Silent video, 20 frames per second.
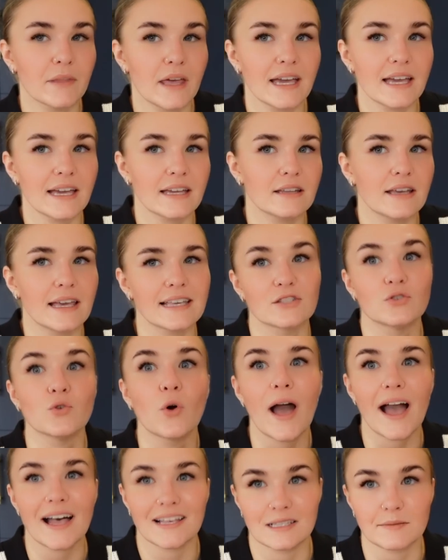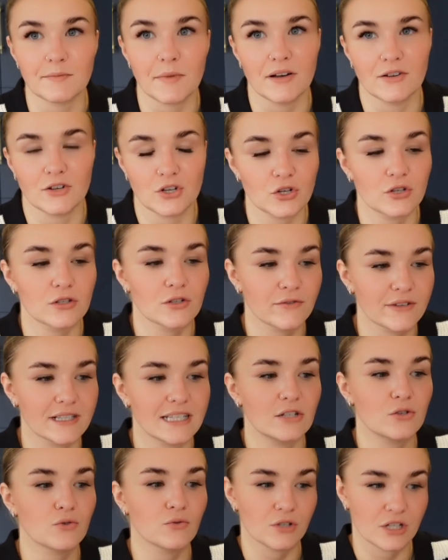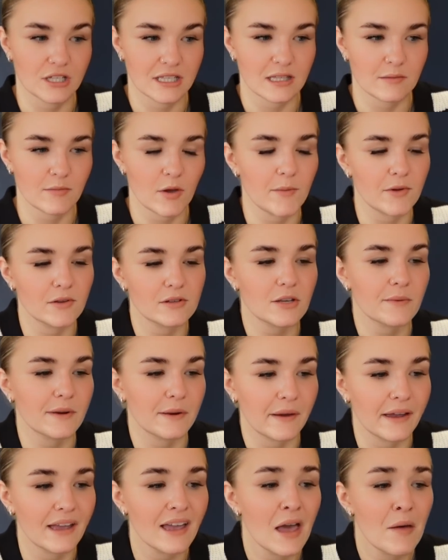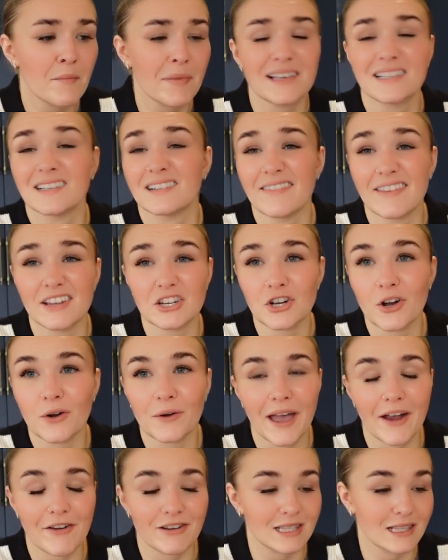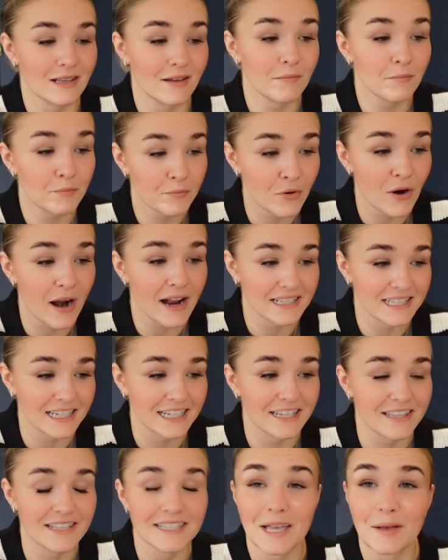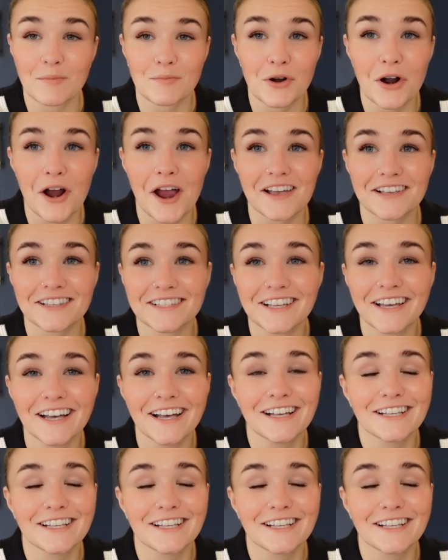It's not as much as obviously George is at the moment. So anyway, basically the childcare is practically the same price.